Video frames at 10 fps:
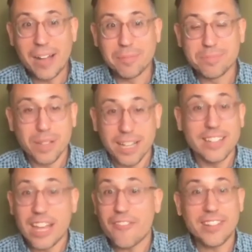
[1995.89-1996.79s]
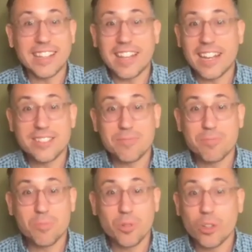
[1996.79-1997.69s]
But it definitely let us
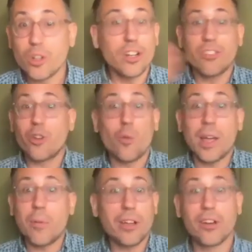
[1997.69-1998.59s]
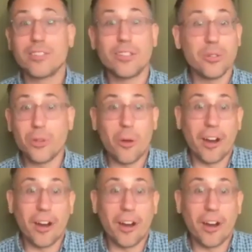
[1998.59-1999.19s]
cook the way we cooked in New York.